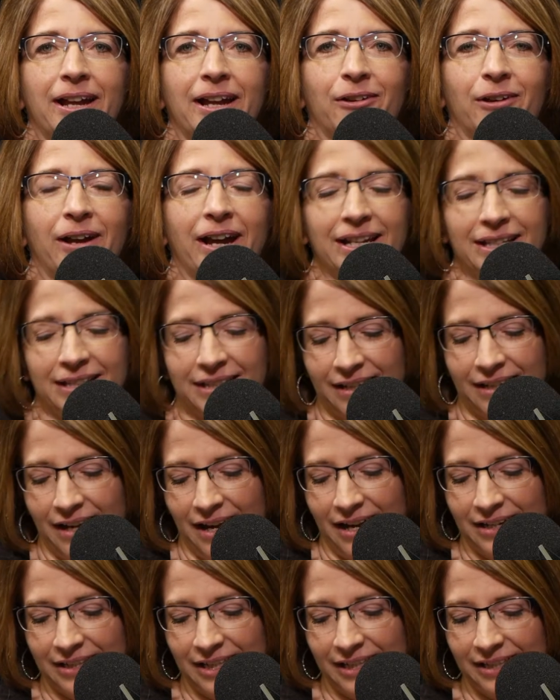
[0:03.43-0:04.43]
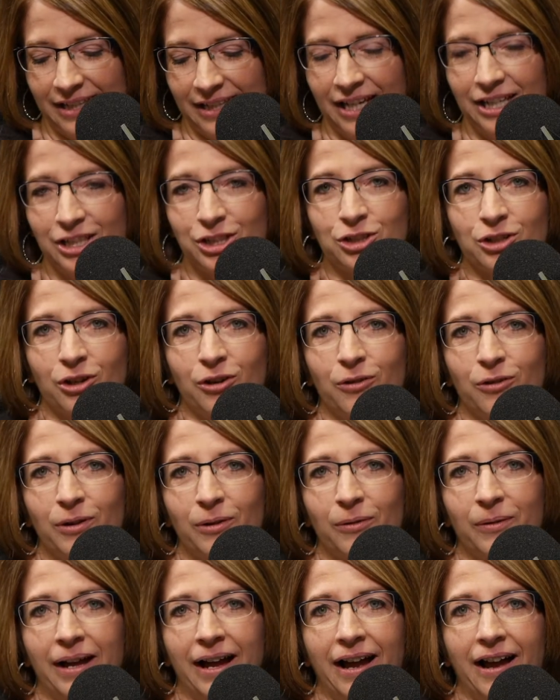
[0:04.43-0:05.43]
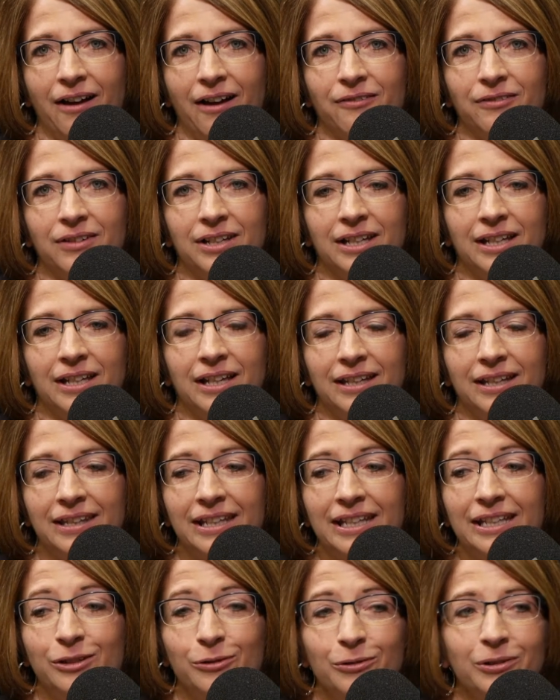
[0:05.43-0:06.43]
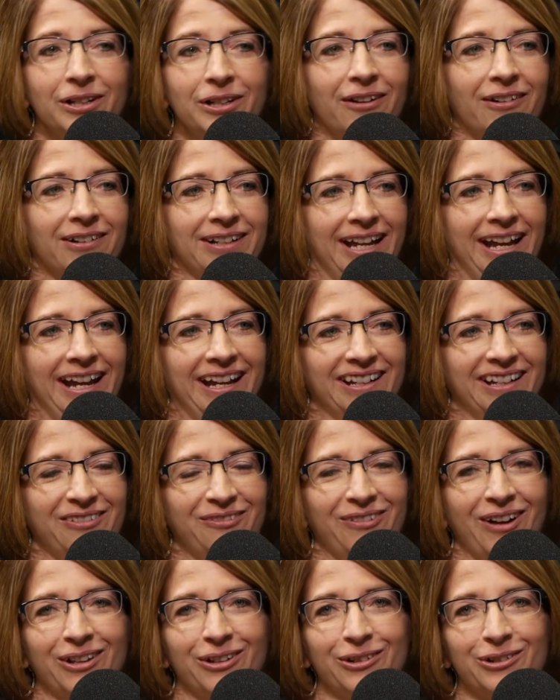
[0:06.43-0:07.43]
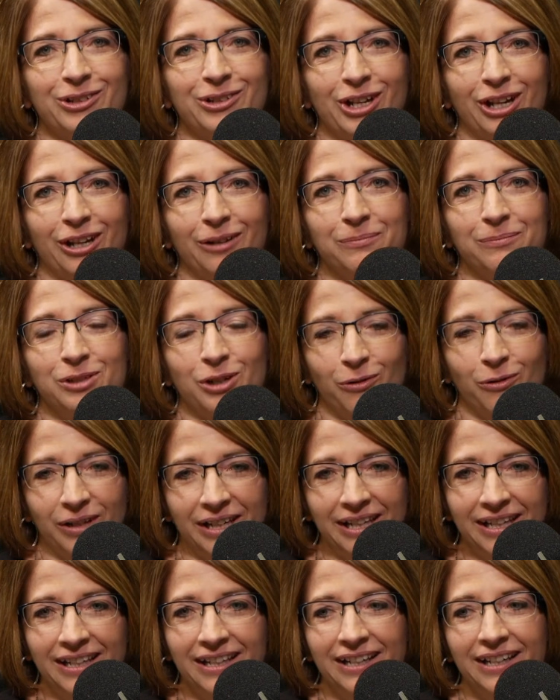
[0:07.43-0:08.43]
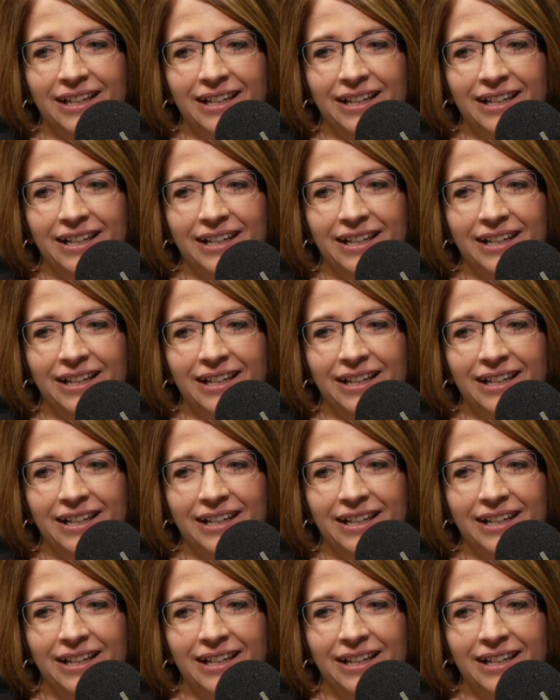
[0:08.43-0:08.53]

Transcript: Kranz. On today's show, we will have the newly ordained Father Jacob Doty.